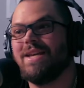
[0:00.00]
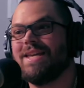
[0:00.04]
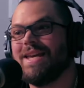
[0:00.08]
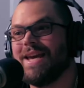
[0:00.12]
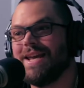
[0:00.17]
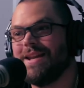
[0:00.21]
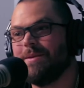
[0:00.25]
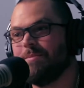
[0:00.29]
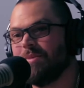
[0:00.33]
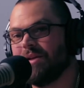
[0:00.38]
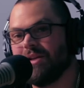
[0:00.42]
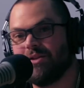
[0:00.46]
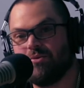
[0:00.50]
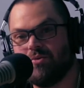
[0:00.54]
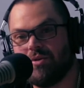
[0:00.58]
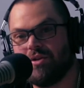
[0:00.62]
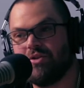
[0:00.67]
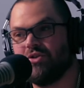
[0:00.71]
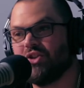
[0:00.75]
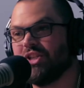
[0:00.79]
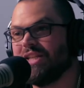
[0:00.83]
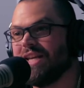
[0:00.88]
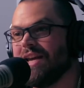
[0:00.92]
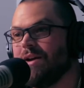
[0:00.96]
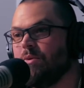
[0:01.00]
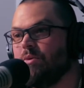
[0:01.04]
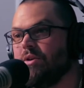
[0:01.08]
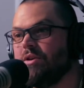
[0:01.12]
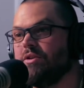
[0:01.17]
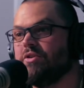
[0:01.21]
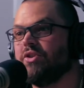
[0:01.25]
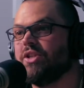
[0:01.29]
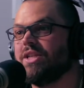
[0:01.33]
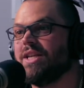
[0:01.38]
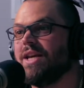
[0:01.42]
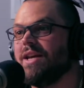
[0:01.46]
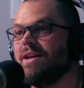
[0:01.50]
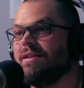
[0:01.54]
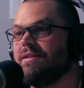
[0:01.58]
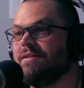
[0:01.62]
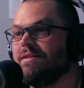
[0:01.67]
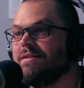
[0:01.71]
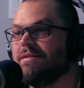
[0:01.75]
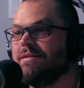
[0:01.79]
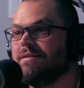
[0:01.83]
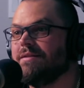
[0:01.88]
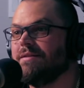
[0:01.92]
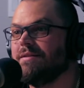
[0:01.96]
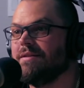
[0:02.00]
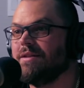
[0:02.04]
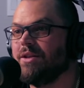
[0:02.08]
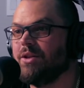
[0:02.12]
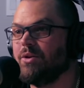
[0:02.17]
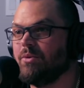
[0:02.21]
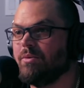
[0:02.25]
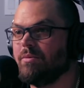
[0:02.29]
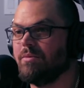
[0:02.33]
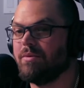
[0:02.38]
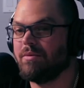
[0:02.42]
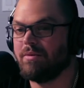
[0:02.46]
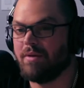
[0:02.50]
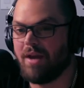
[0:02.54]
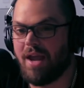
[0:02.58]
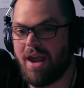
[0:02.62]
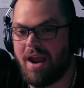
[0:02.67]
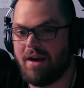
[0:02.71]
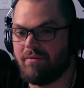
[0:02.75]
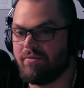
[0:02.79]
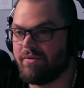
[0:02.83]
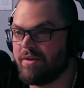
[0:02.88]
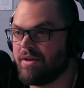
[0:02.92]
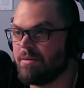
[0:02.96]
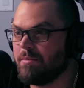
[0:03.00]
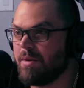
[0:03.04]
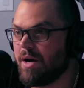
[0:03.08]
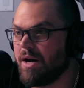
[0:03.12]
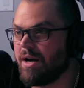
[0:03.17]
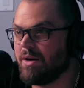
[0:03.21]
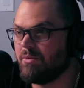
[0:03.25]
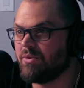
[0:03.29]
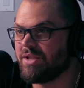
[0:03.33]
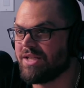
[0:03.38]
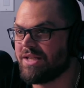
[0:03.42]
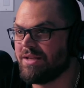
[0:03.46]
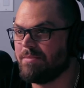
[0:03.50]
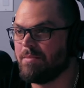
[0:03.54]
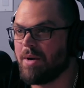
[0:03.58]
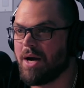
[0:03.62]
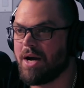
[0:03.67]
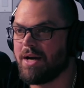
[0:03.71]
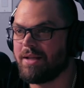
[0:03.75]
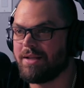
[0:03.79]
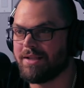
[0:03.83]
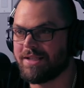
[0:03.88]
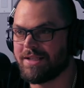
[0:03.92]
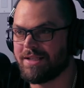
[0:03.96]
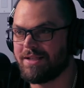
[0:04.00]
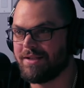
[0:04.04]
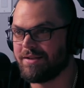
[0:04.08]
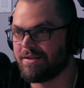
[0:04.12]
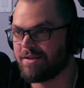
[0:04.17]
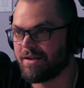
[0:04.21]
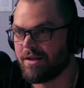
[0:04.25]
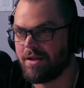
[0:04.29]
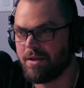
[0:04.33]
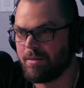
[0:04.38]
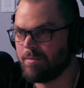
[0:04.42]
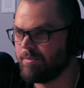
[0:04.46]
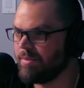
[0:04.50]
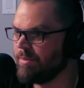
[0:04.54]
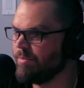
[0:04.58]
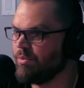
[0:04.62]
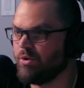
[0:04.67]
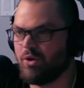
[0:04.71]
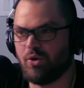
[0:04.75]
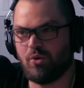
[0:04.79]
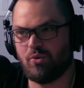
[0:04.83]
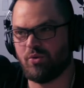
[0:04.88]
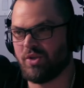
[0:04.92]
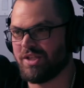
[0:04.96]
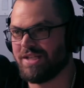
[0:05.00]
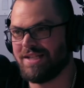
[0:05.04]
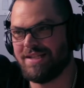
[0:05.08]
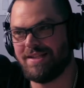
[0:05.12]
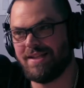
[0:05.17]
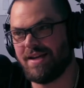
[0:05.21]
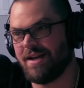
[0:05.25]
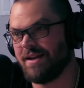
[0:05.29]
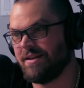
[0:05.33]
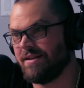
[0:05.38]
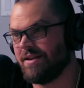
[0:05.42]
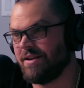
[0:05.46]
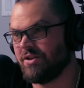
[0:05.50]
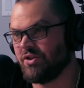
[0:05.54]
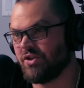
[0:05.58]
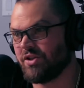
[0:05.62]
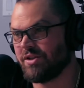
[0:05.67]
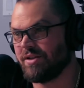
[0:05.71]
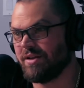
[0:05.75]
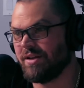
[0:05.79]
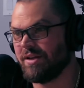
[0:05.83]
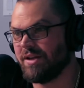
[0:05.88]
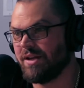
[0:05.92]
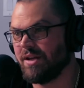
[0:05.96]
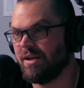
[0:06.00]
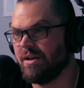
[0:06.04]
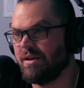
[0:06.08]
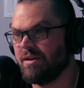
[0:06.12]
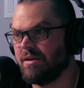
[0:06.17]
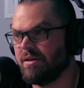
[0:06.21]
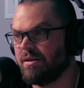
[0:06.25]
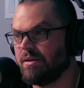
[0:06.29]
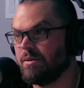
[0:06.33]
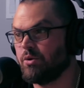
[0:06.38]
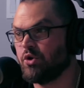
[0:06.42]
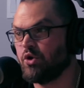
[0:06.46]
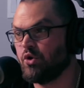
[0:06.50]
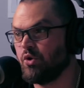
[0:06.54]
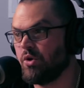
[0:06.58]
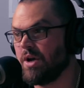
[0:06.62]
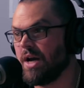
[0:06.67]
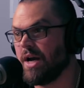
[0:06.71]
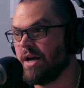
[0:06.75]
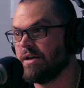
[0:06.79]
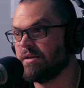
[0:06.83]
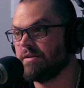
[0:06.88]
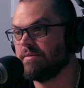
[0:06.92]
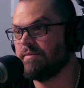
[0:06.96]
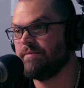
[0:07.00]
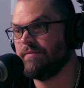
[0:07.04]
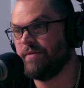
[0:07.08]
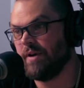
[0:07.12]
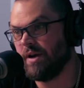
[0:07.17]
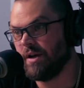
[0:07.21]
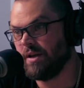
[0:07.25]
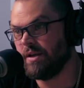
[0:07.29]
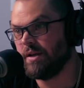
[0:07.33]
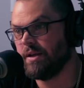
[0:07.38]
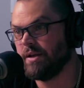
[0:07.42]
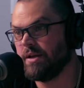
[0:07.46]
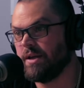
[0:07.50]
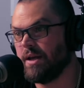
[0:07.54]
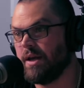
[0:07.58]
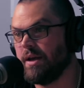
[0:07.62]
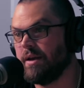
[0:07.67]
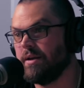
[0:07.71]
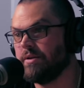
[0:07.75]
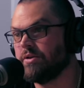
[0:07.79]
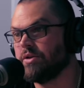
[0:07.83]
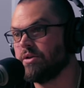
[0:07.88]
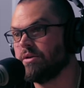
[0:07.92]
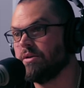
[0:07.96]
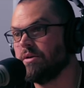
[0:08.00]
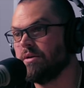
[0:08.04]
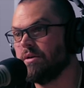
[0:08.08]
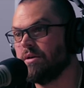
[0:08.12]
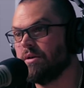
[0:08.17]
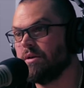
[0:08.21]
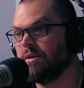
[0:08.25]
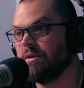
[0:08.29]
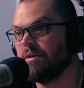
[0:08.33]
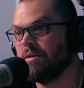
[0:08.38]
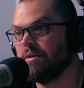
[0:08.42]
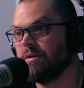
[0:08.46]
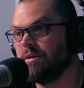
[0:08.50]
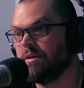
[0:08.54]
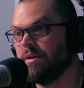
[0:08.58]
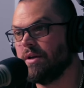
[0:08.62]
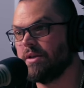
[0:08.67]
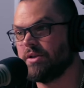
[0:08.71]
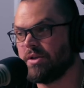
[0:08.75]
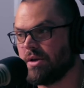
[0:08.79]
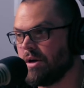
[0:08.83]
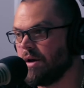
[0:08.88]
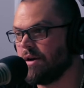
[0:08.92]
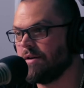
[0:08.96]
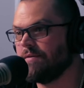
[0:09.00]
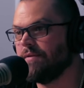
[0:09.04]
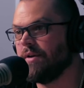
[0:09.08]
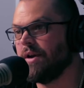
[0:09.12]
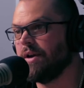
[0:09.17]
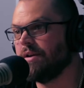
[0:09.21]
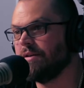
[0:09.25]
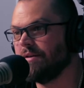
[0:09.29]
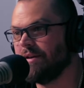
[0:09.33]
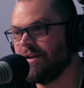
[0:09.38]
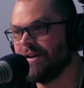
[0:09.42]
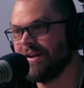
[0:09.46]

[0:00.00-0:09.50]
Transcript: We get it because we understand. We understand, you know, everything behind, we've seen behind the scenes. People don't see that. They just think two guys fighting in a cage, it's a cockfight.